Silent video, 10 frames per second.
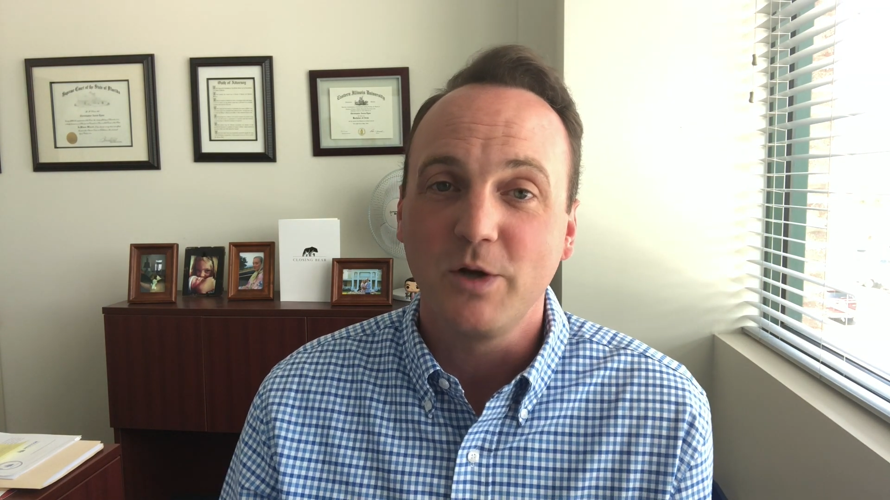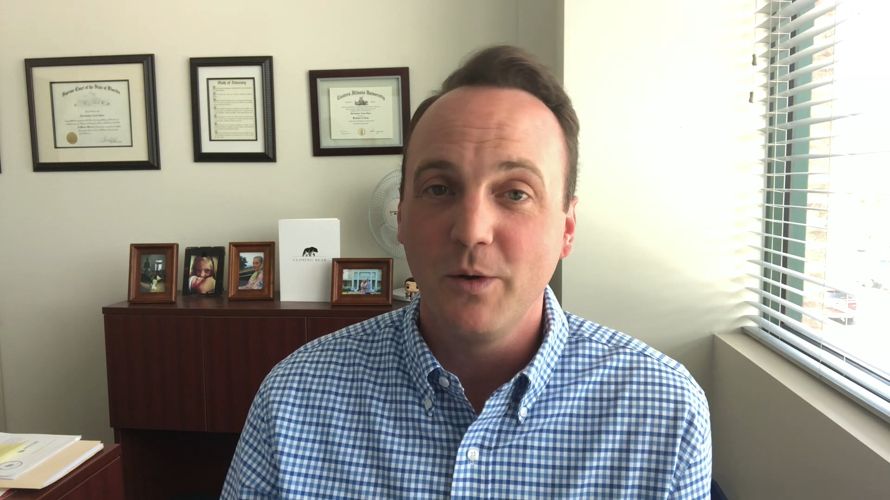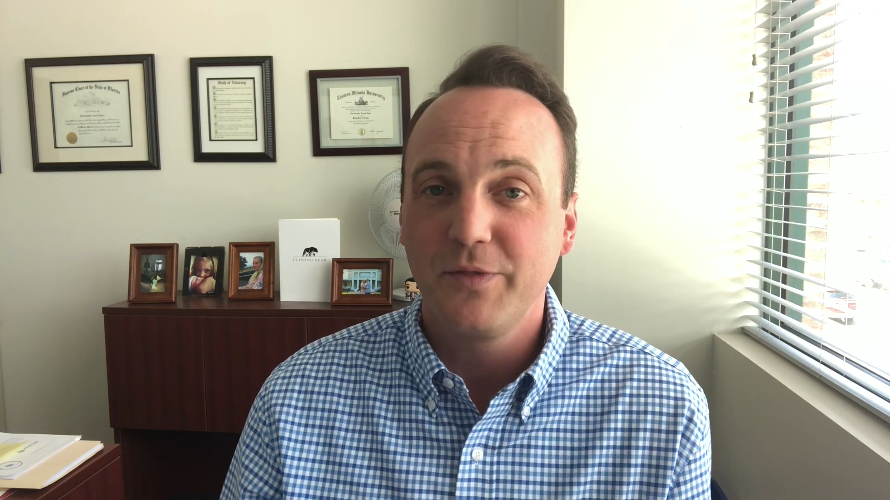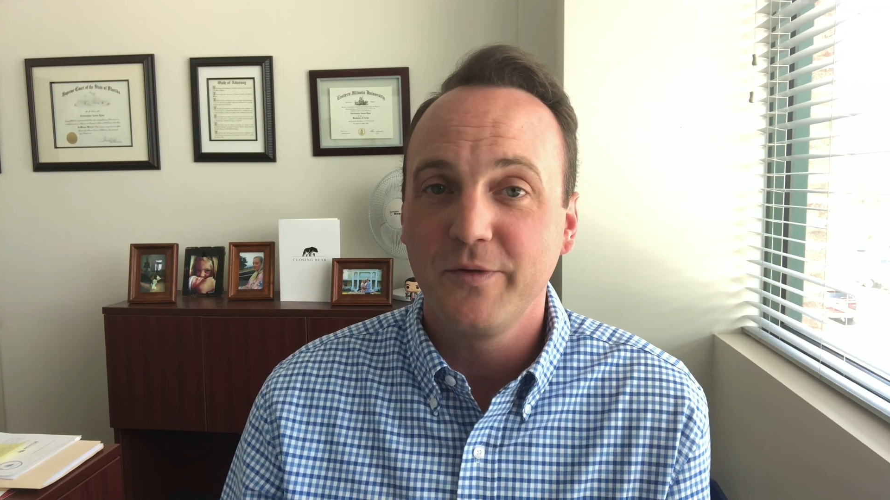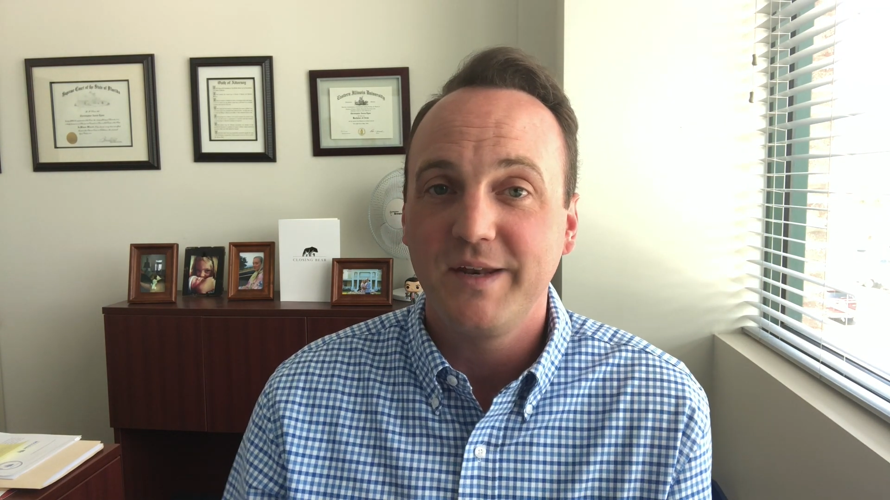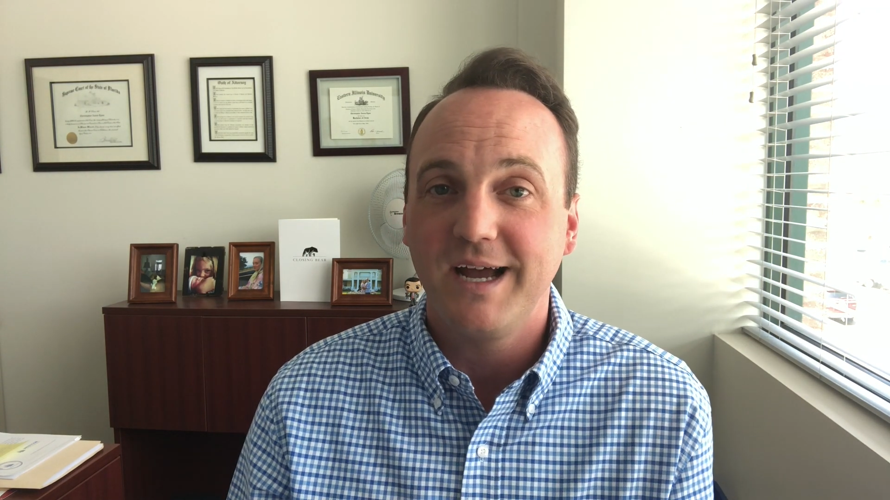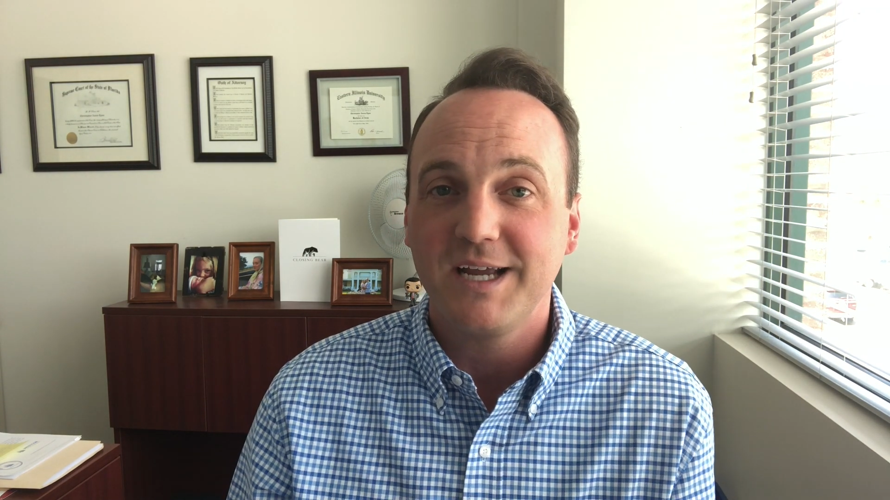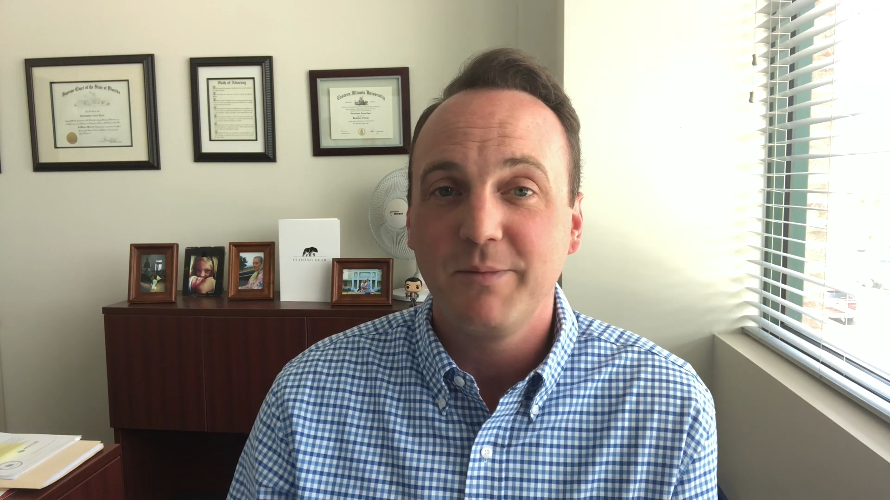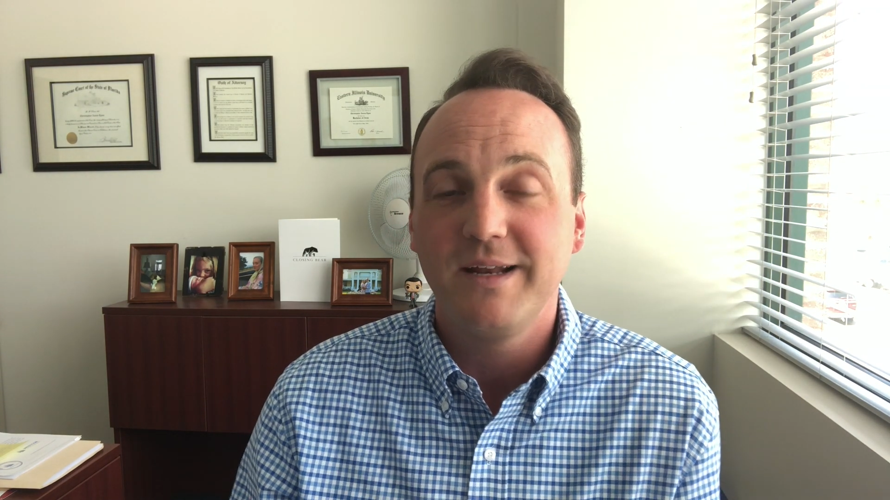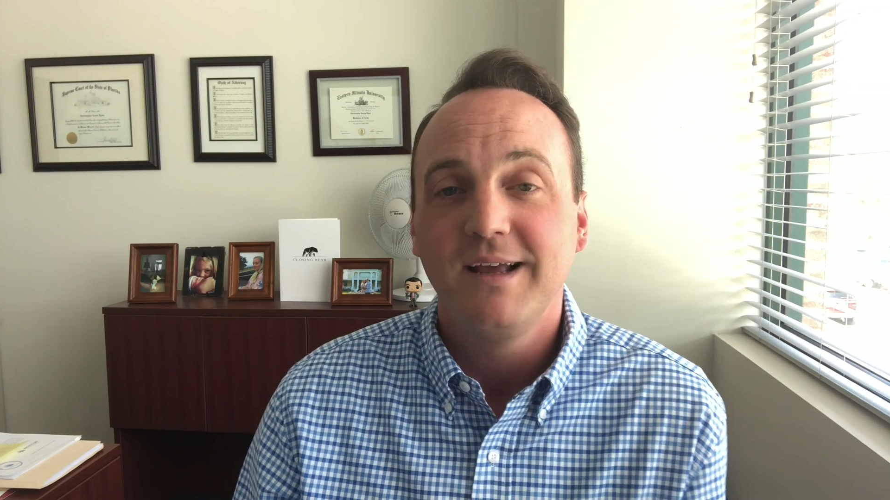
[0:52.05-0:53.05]
going through the
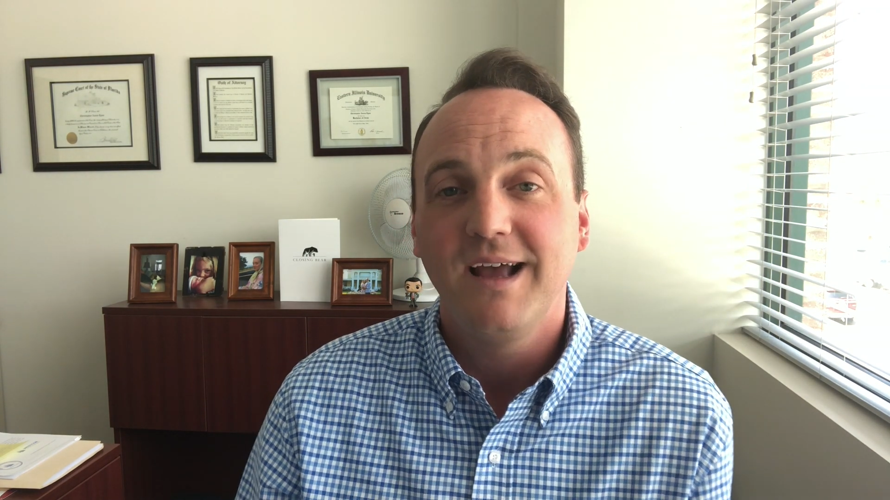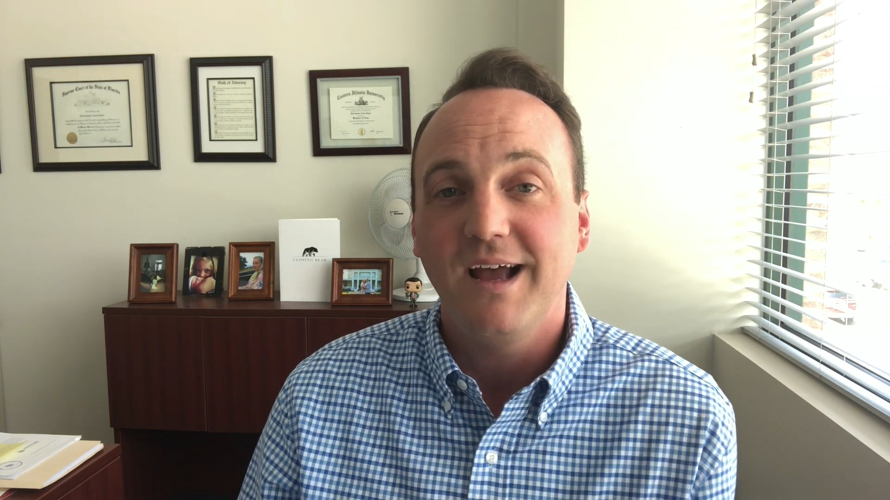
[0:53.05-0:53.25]
document,